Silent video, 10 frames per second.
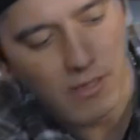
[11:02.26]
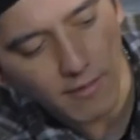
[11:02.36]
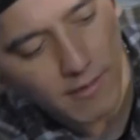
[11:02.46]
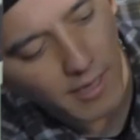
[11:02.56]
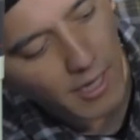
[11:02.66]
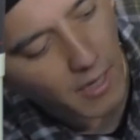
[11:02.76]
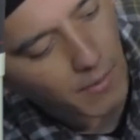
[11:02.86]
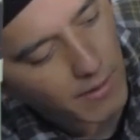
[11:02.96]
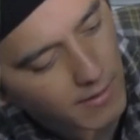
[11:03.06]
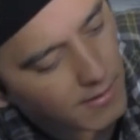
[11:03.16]
of the scale
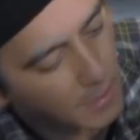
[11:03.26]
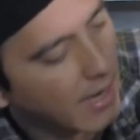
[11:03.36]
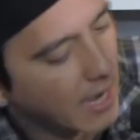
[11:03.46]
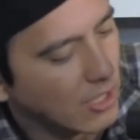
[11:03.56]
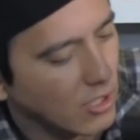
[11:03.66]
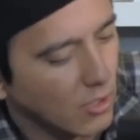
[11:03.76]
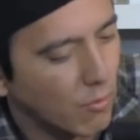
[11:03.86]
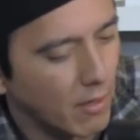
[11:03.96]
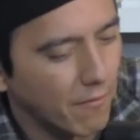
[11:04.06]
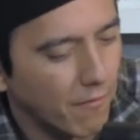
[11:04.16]
because it's not actually
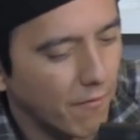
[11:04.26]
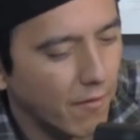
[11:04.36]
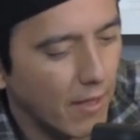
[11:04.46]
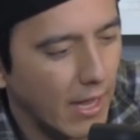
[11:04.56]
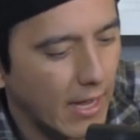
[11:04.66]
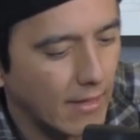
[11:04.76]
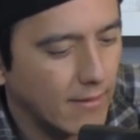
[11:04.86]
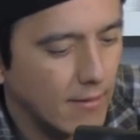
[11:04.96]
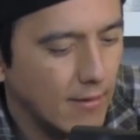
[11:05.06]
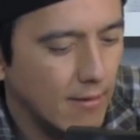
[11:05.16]
quite flat.
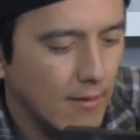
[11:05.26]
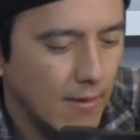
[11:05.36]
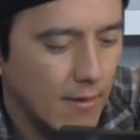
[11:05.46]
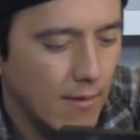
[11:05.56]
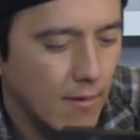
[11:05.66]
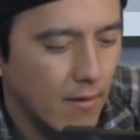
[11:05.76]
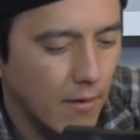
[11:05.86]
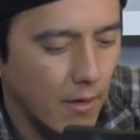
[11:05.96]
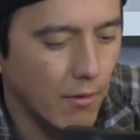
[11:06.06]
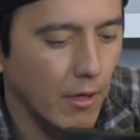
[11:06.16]

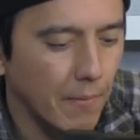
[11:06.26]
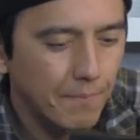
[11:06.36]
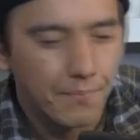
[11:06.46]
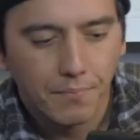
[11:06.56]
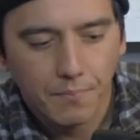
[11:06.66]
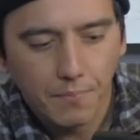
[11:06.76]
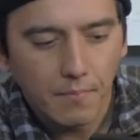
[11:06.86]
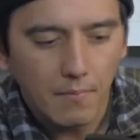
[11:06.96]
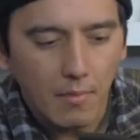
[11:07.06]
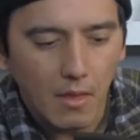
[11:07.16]
There we go.
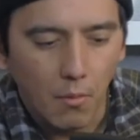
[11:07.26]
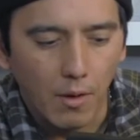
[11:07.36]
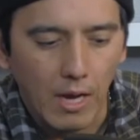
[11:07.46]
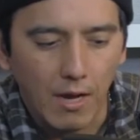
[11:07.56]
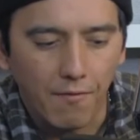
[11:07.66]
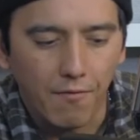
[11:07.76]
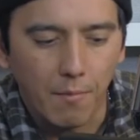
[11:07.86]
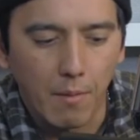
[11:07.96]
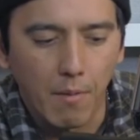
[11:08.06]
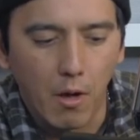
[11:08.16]
We have from
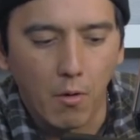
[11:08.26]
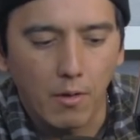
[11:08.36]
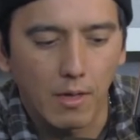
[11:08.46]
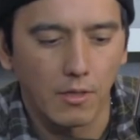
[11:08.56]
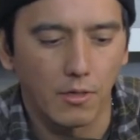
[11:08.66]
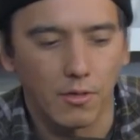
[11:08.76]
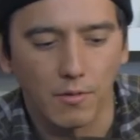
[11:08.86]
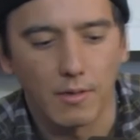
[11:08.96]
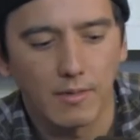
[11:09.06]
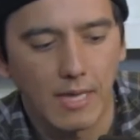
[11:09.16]
the milk a
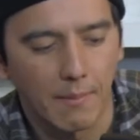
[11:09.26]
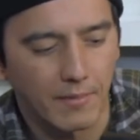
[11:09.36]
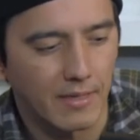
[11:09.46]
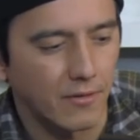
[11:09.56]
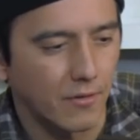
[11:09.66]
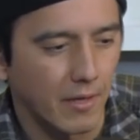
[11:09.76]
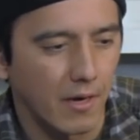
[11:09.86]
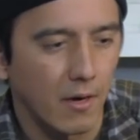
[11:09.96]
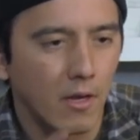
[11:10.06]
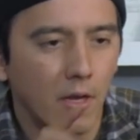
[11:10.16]
little temp sensor
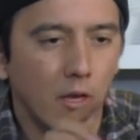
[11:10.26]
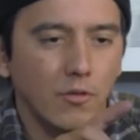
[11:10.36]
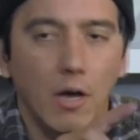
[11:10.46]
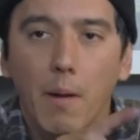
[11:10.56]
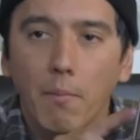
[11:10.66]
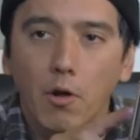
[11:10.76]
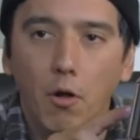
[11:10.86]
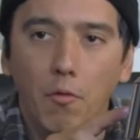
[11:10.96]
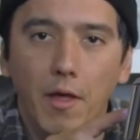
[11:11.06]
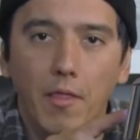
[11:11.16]
there. So I'm gonna
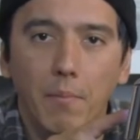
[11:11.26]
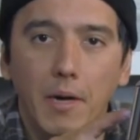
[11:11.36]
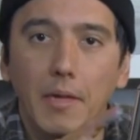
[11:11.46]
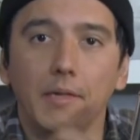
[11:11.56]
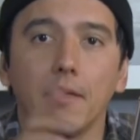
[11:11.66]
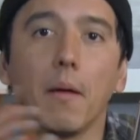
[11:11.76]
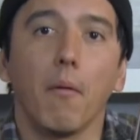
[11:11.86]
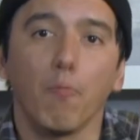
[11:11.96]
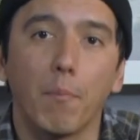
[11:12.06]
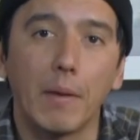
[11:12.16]
hold down the button,
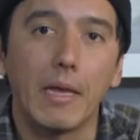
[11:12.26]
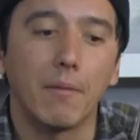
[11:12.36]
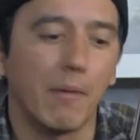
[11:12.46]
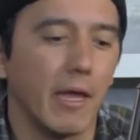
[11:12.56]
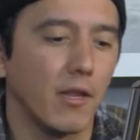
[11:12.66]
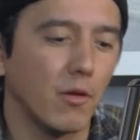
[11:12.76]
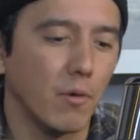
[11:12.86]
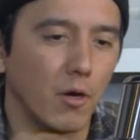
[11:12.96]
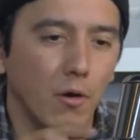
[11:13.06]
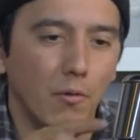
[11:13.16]
be in manual
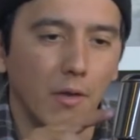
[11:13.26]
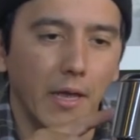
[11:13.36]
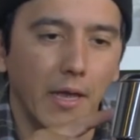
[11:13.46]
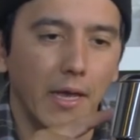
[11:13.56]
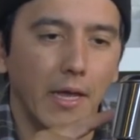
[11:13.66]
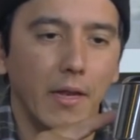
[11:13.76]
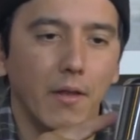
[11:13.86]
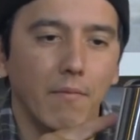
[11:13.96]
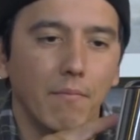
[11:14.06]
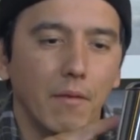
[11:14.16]
mode and
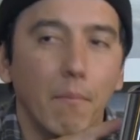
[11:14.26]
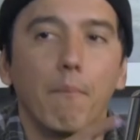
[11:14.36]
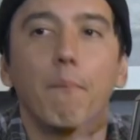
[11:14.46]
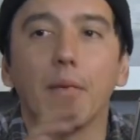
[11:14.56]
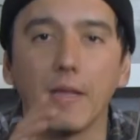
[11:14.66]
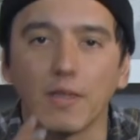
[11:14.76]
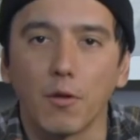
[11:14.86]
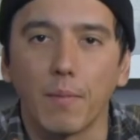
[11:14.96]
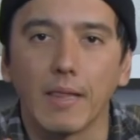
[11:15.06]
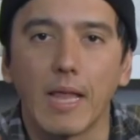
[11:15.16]
be a
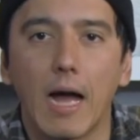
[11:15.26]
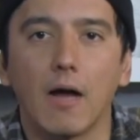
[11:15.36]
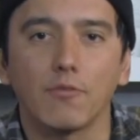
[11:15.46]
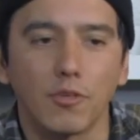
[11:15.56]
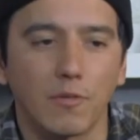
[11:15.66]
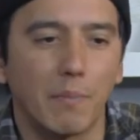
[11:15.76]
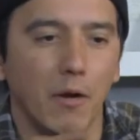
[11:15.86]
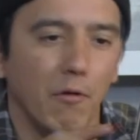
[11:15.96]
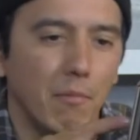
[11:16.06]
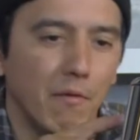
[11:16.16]
little bit loud, so just
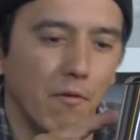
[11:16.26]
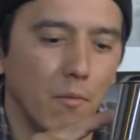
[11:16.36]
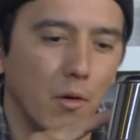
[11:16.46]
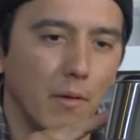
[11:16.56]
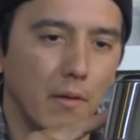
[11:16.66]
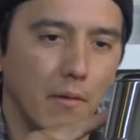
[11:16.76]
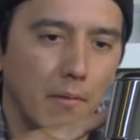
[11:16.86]
bear with me for a moment.